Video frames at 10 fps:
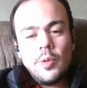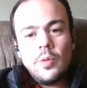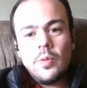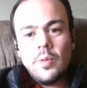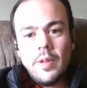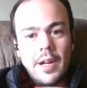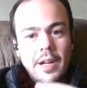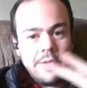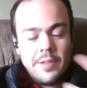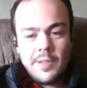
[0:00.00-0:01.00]
who
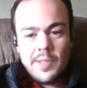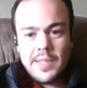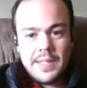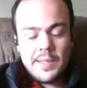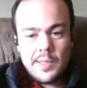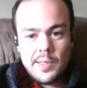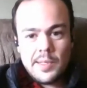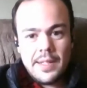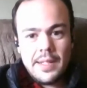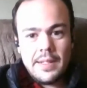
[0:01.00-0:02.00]
offers his
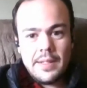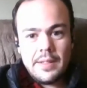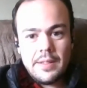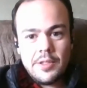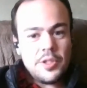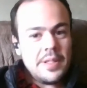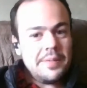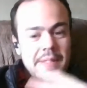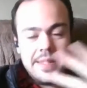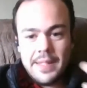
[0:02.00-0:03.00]
Sri
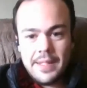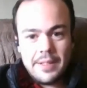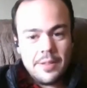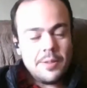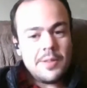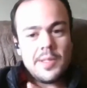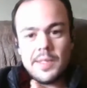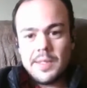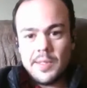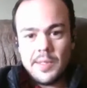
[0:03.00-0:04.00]
Vidya
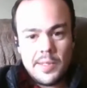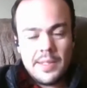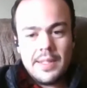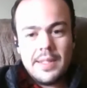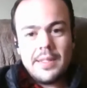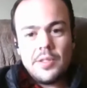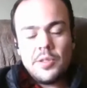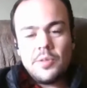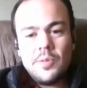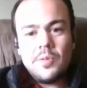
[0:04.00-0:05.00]
courses
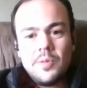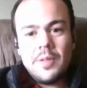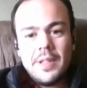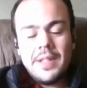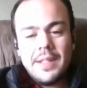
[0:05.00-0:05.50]
to